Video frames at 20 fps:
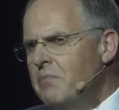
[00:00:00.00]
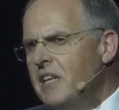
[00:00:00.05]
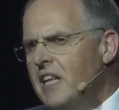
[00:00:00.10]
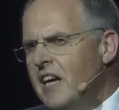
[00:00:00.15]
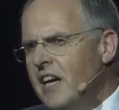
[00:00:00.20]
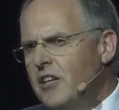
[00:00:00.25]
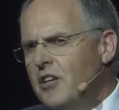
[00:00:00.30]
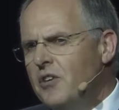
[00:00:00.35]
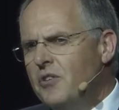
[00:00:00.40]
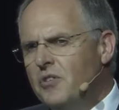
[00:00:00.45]

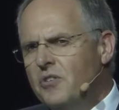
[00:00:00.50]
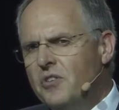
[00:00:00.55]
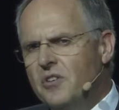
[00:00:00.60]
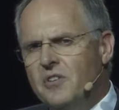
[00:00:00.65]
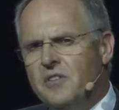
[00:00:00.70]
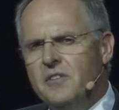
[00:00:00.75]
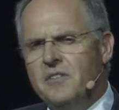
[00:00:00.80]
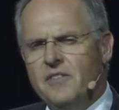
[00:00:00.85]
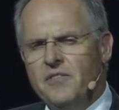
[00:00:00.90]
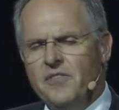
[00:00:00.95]

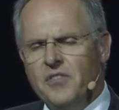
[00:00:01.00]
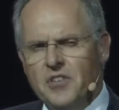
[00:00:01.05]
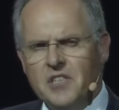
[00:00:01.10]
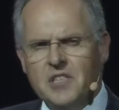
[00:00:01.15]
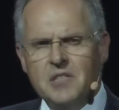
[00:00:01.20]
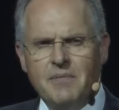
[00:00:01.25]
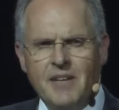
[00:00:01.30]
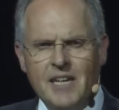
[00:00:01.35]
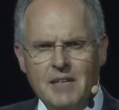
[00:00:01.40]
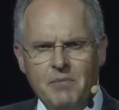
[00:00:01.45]
pallets
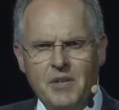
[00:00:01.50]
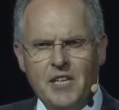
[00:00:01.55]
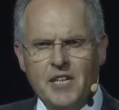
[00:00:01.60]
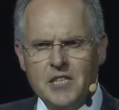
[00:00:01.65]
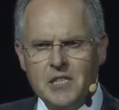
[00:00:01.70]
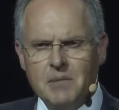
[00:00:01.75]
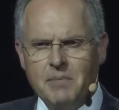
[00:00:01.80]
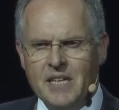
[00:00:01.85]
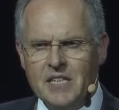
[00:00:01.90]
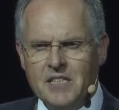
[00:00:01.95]

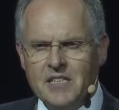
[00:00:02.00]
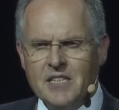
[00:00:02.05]
with a